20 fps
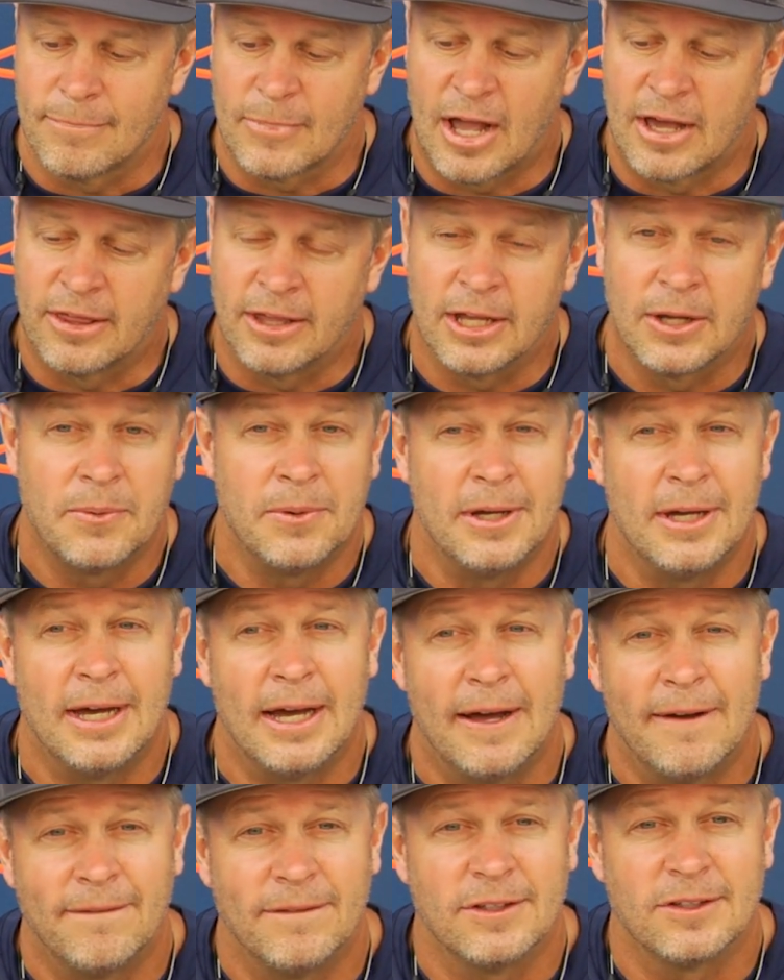I think we
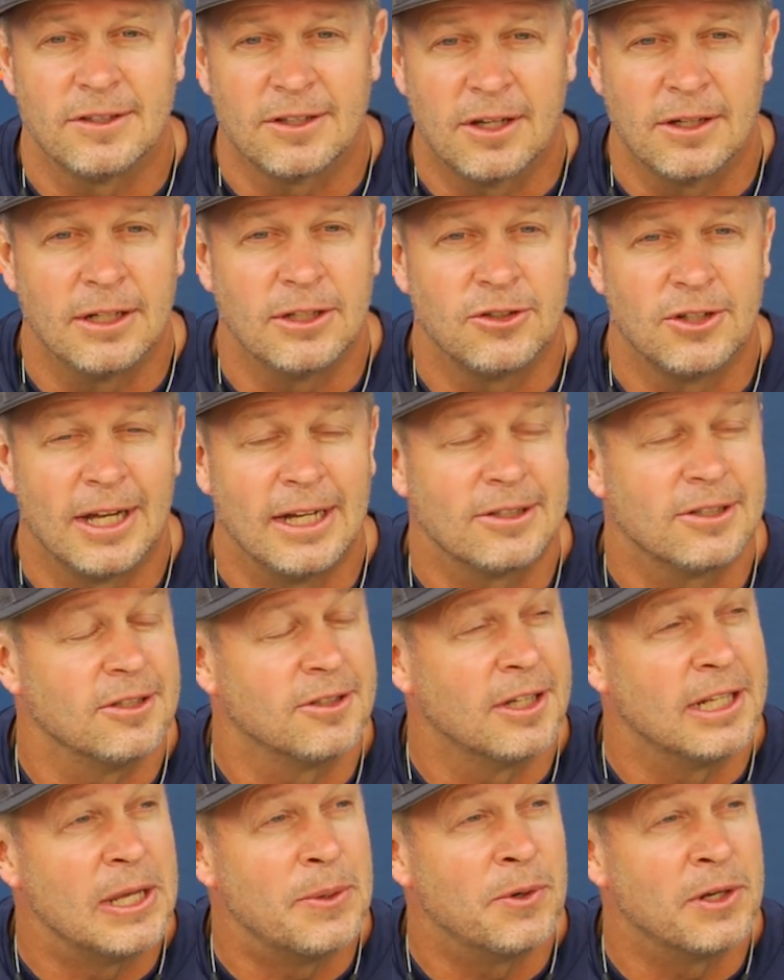have as good a chance
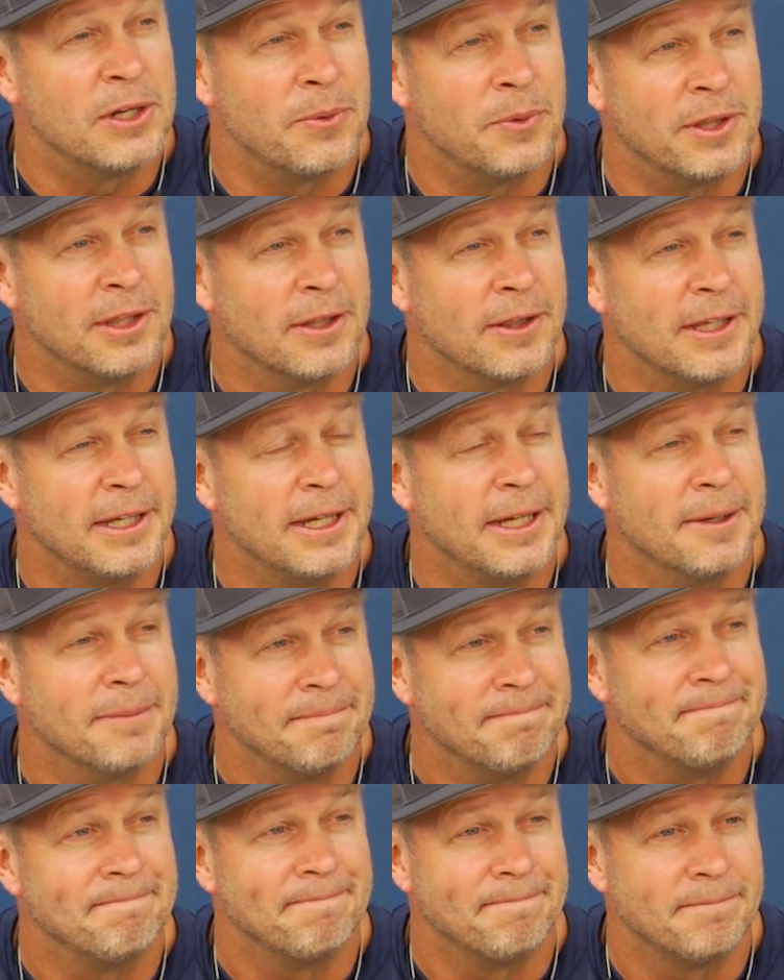as anyone to win the league,
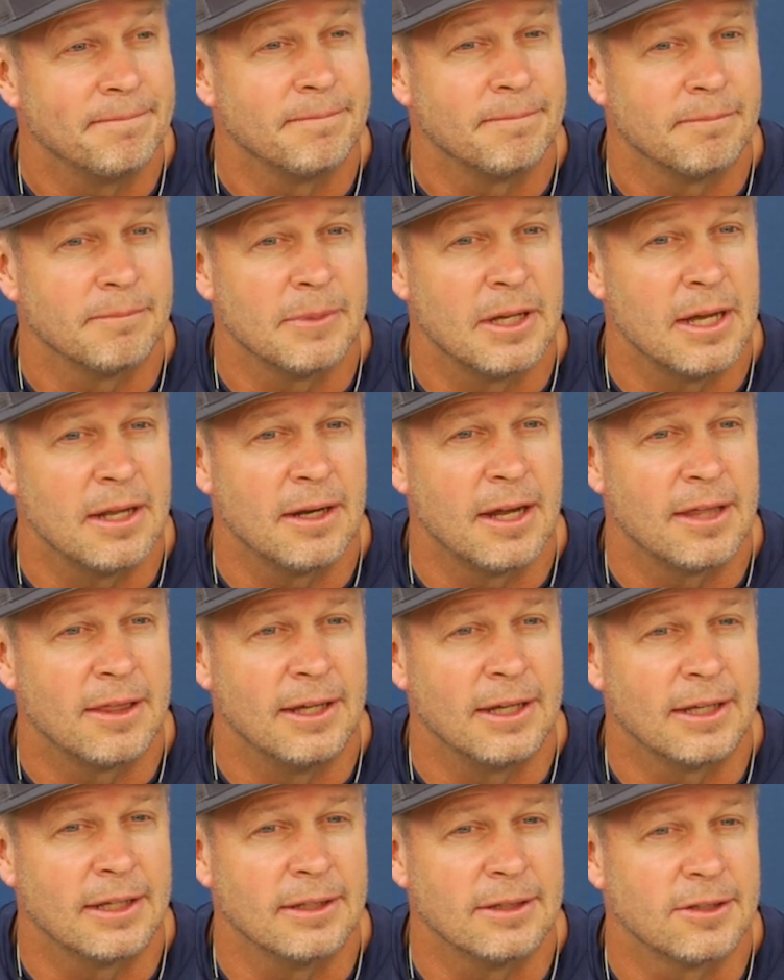and I
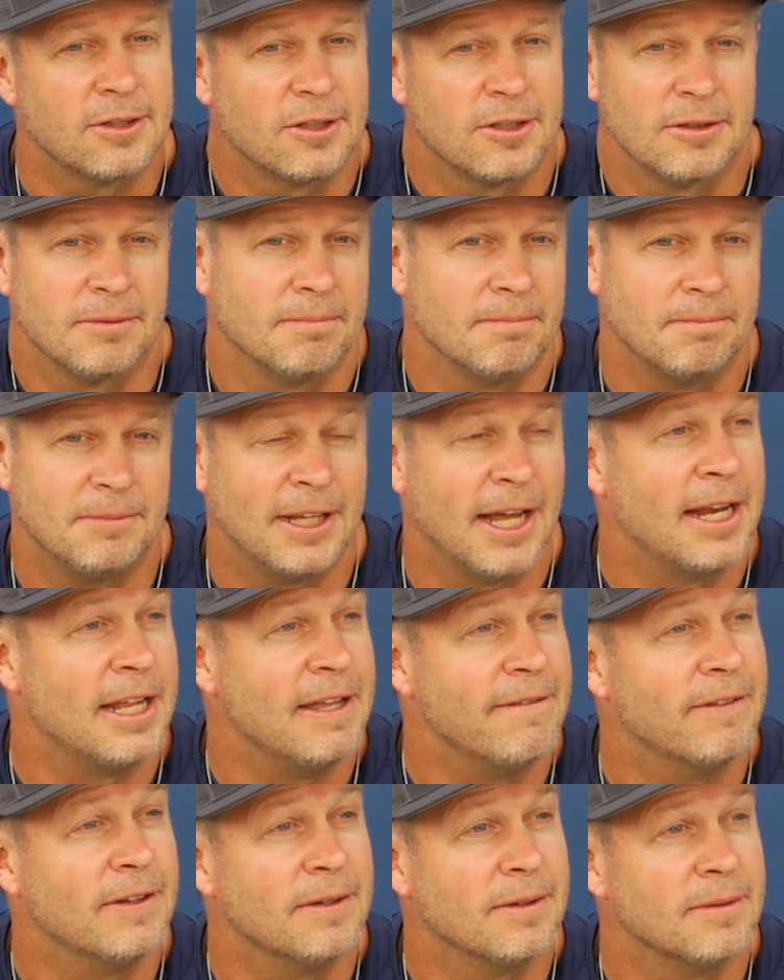think it's dead
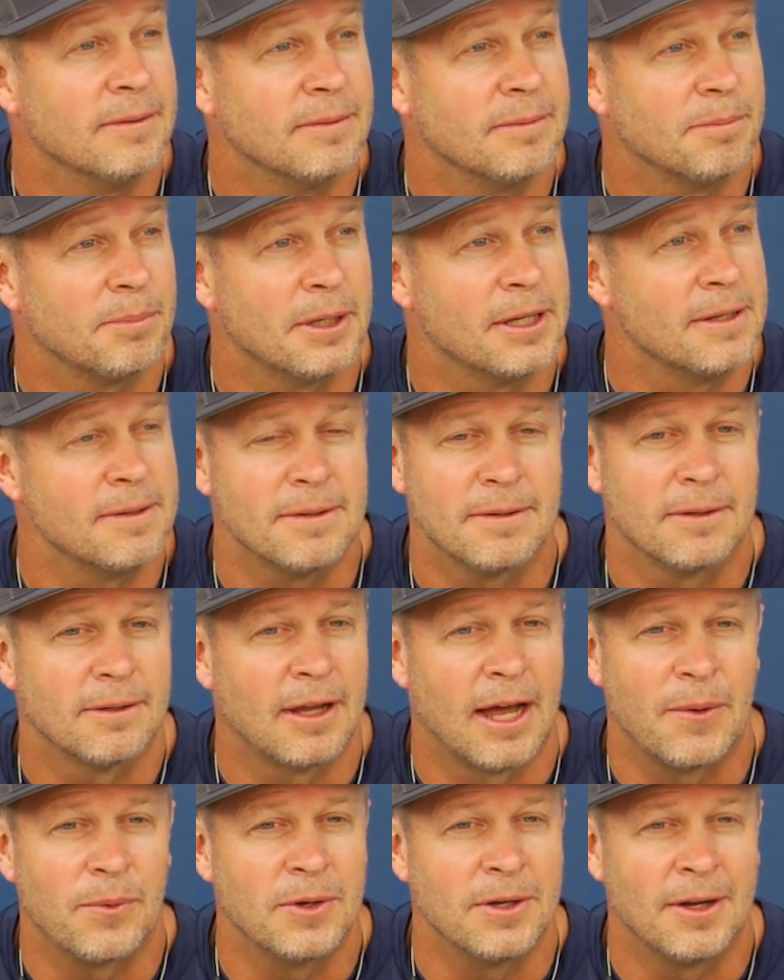even. But
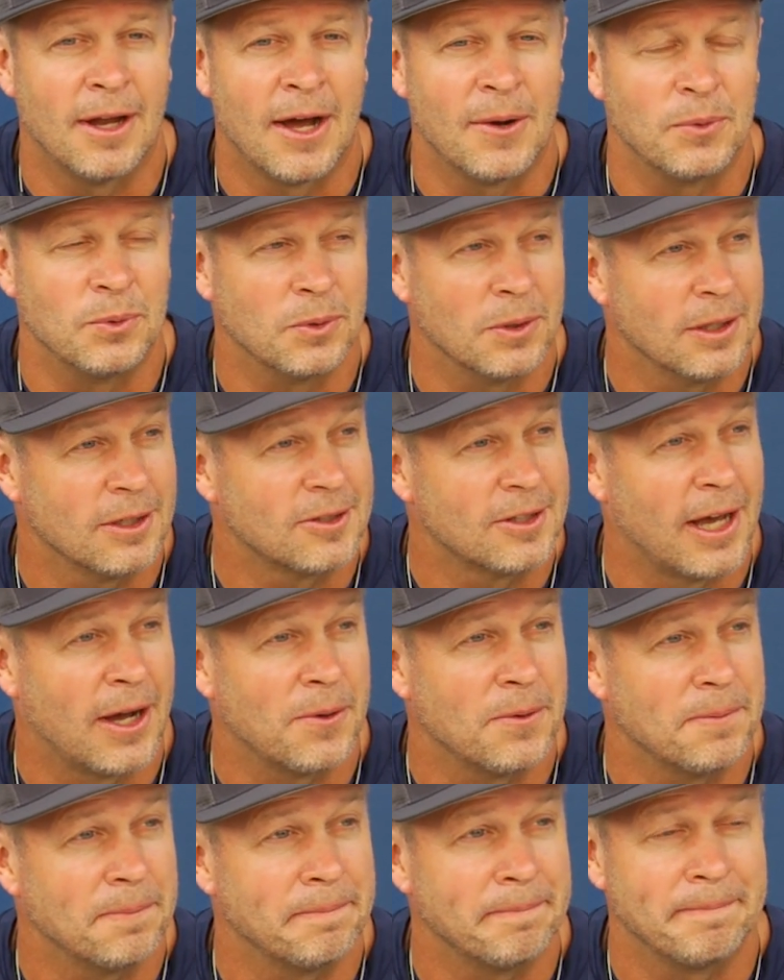I would not rule us out.